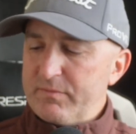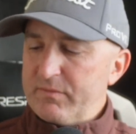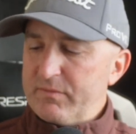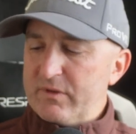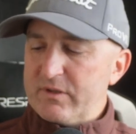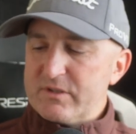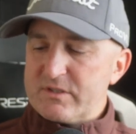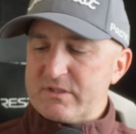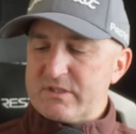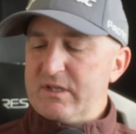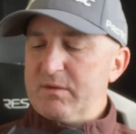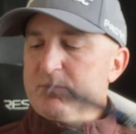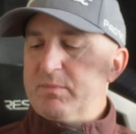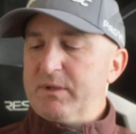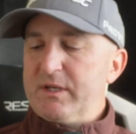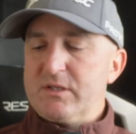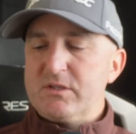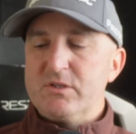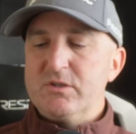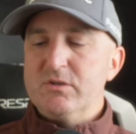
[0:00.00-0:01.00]
The
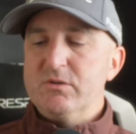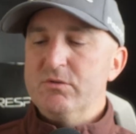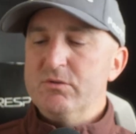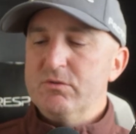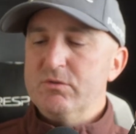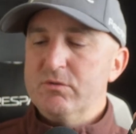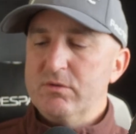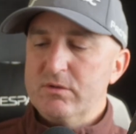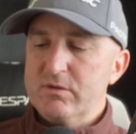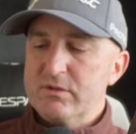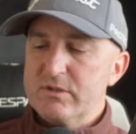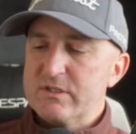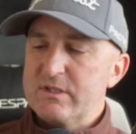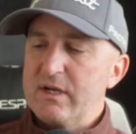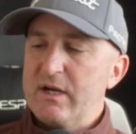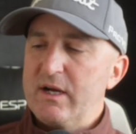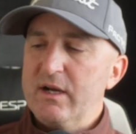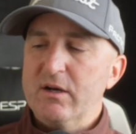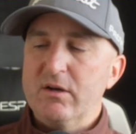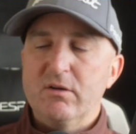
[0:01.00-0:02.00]
CP2
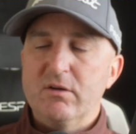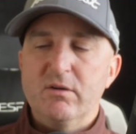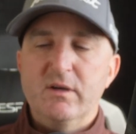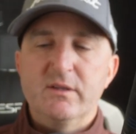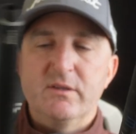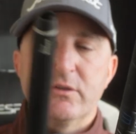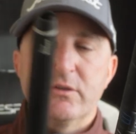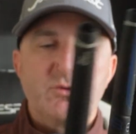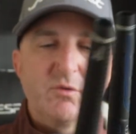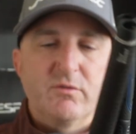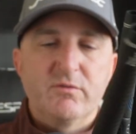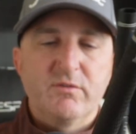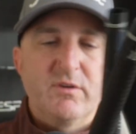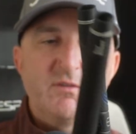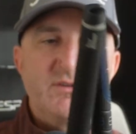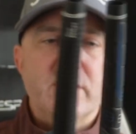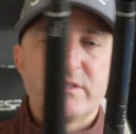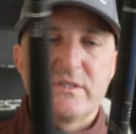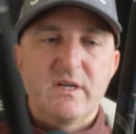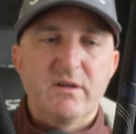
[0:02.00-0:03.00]
style and the Tor
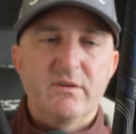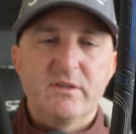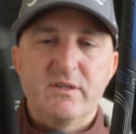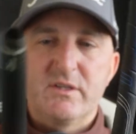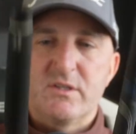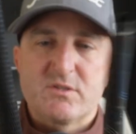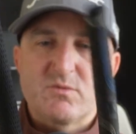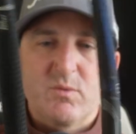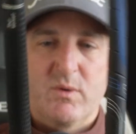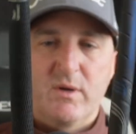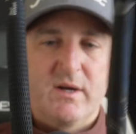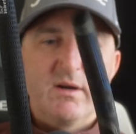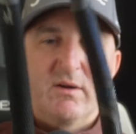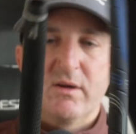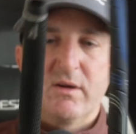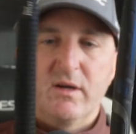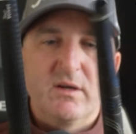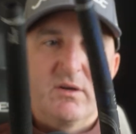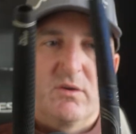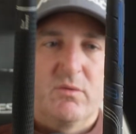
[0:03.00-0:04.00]
Velvet style, they just wear out
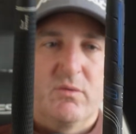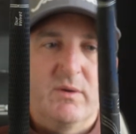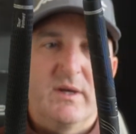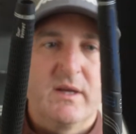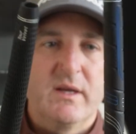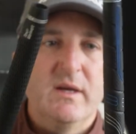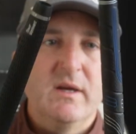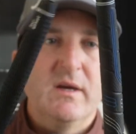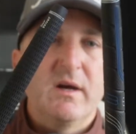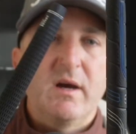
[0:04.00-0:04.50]
kind of quick.